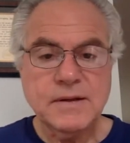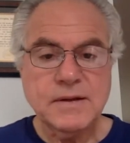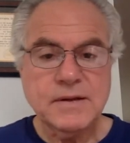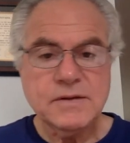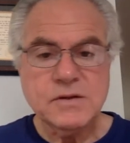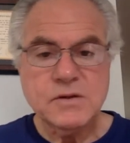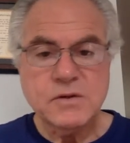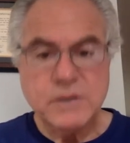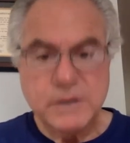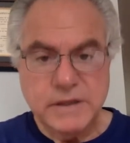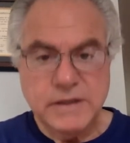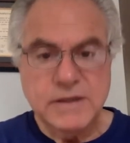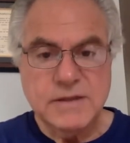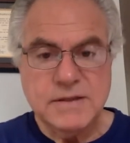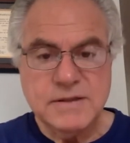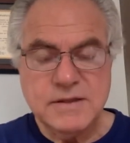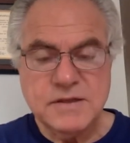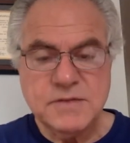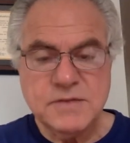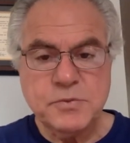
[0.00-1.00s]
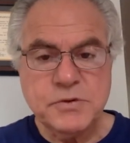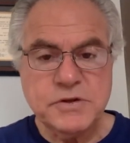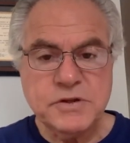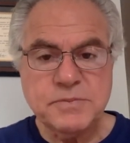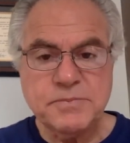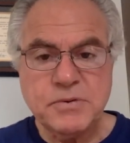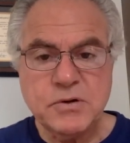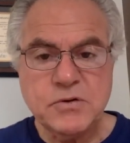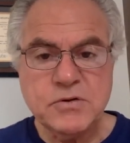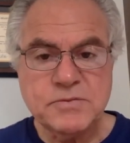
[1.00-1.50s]
So is
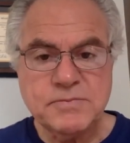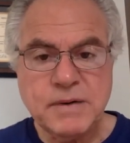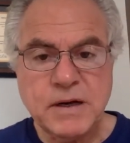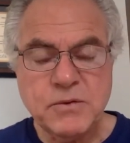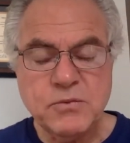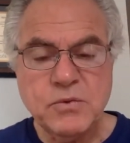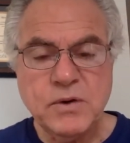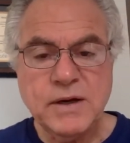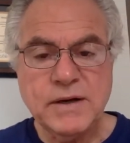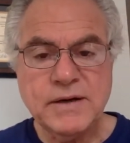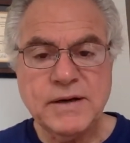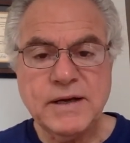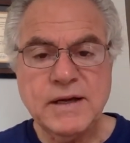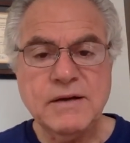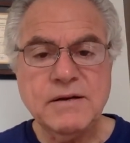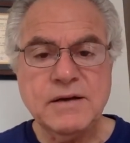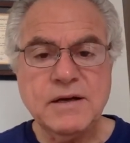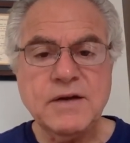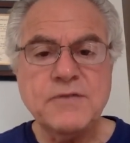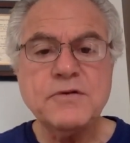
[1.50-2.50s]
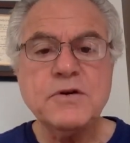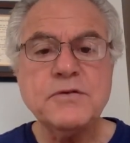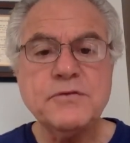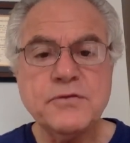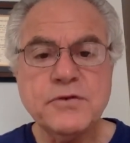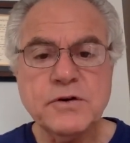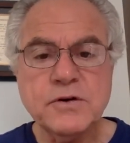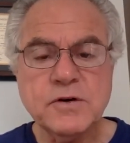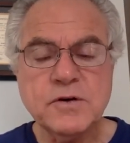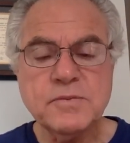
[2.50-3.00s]
presupposed by run. Every
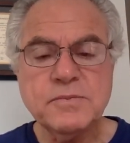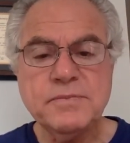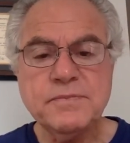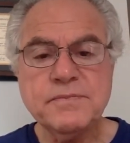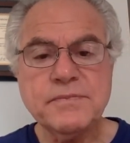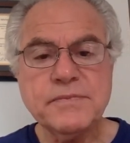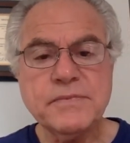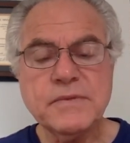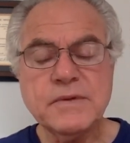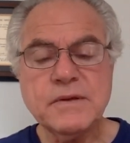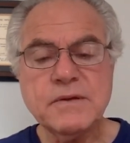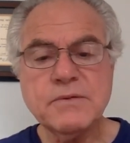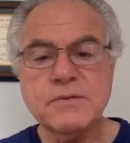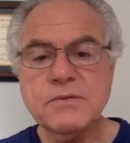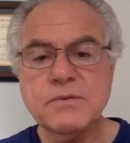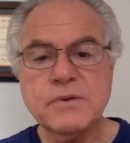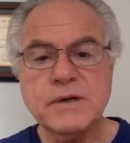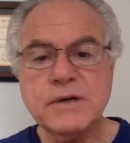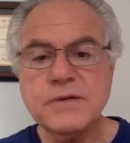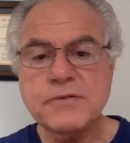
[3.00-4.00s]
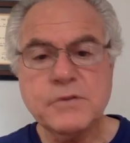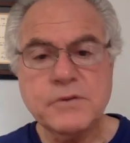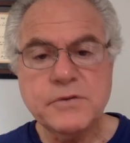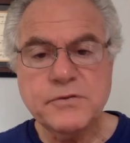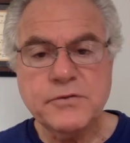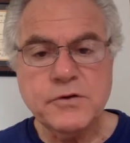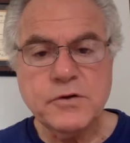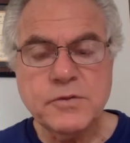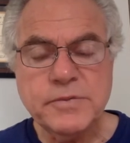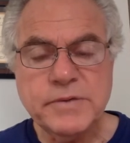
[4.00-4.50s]
verb, whatever the
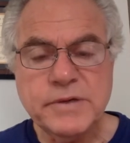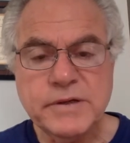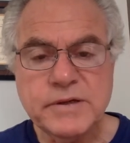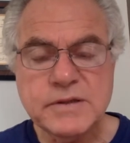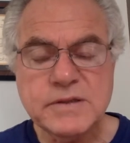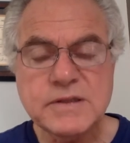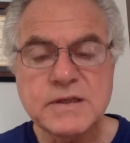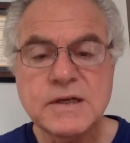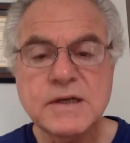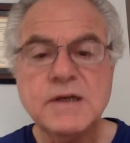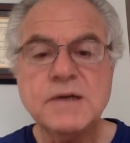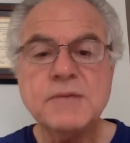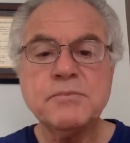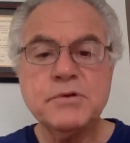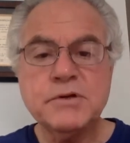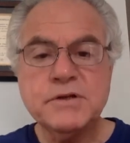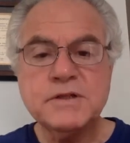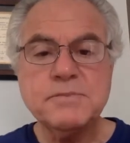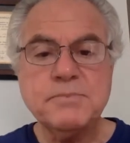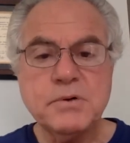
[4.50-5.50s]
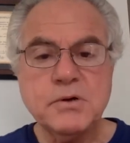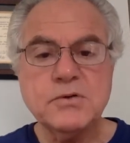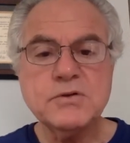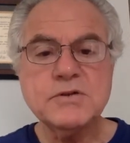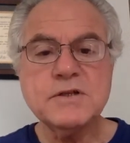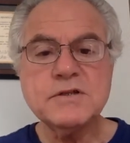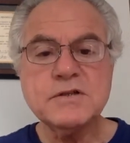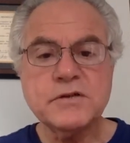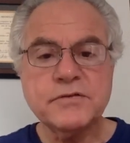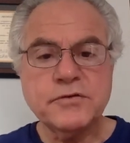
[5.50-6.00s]
verb is,
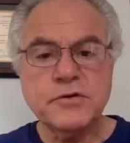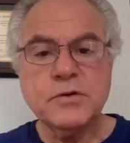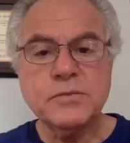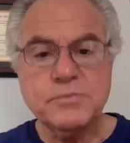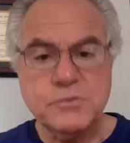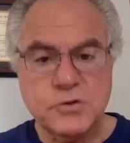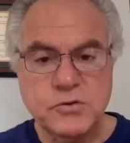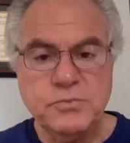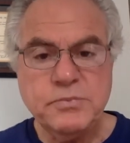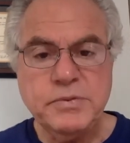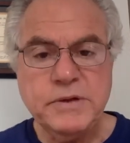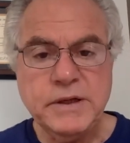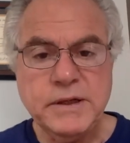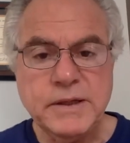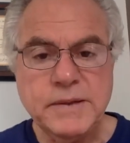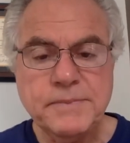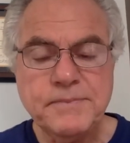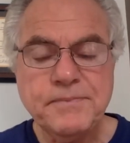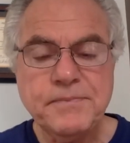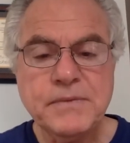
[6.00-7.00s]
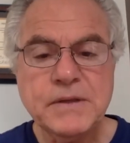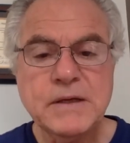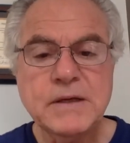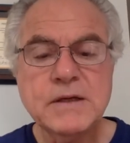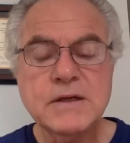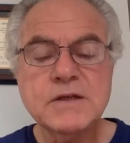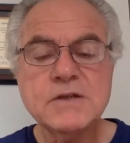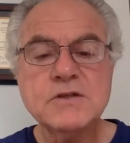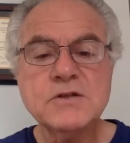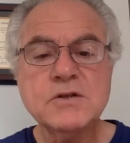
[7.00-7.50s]
presupposes the verb to be.
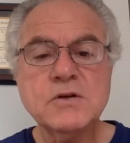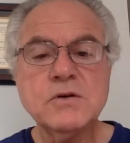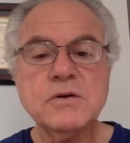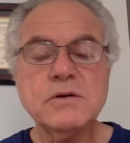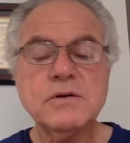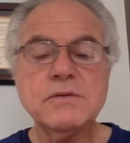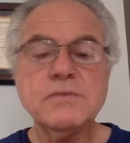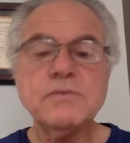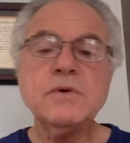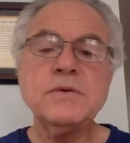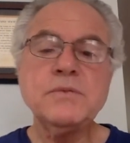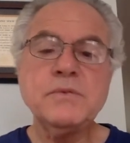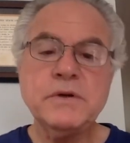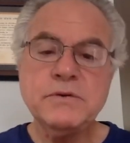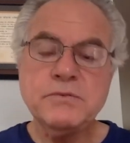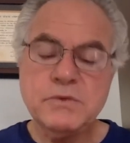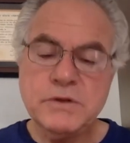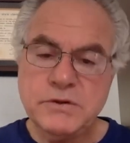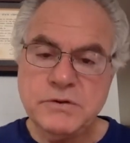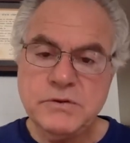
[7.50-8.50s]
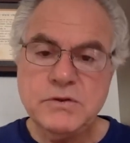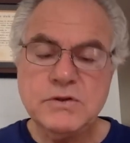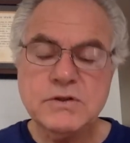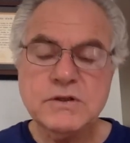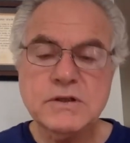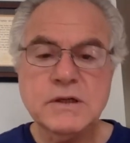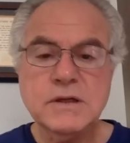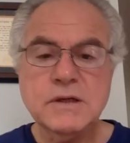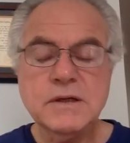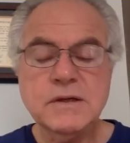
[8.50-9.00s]
So when
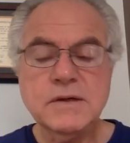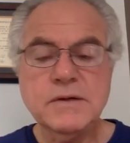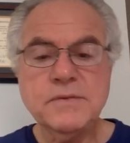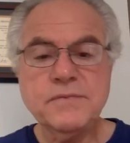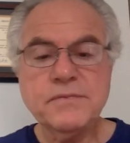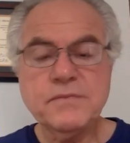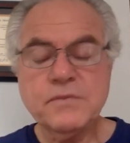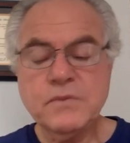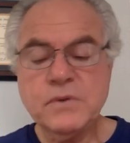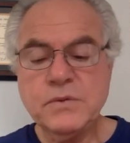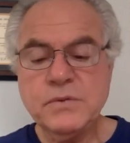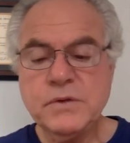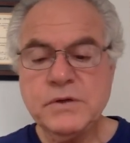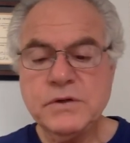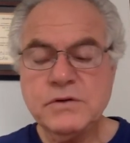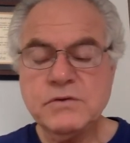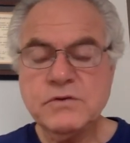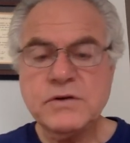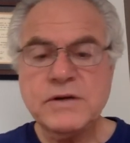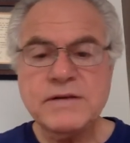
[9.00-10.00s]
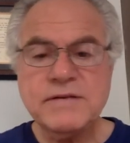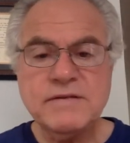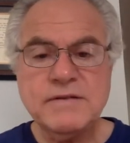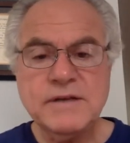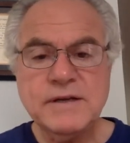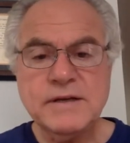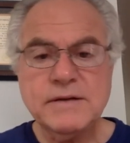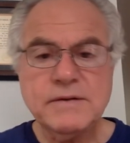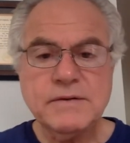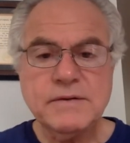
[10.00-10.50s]
we
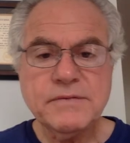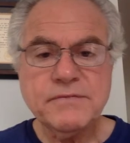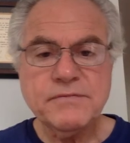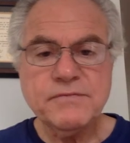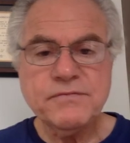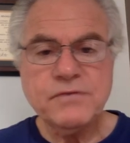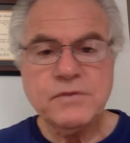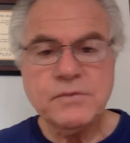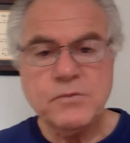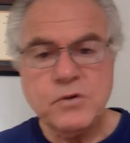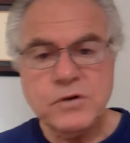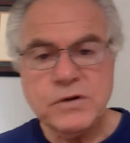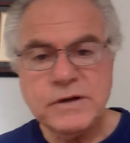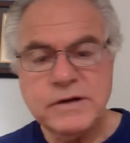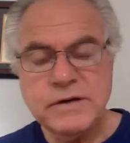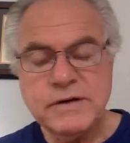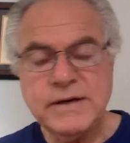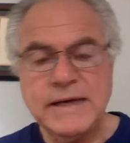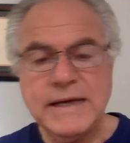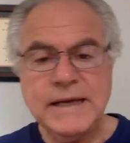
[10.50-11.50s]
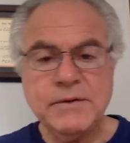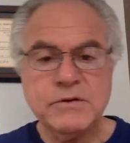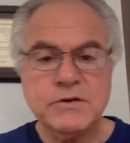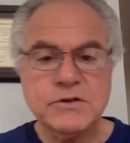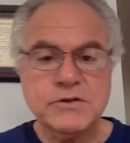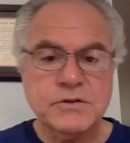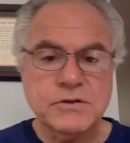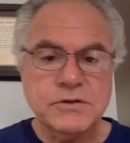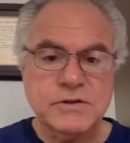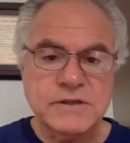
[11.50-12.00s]
translate from ordinary
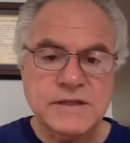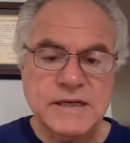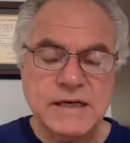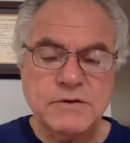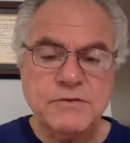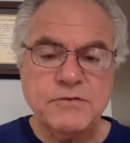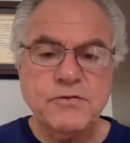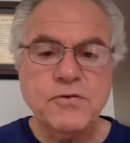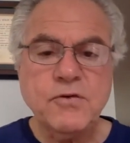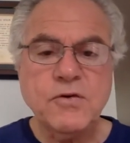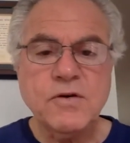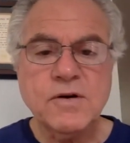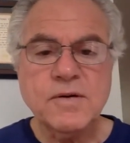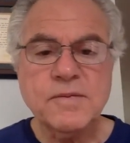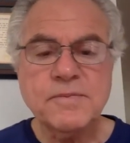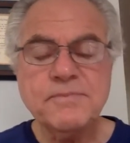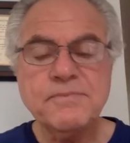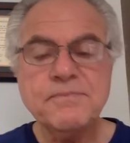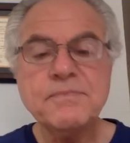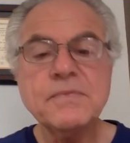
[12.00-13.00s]
language to standard form,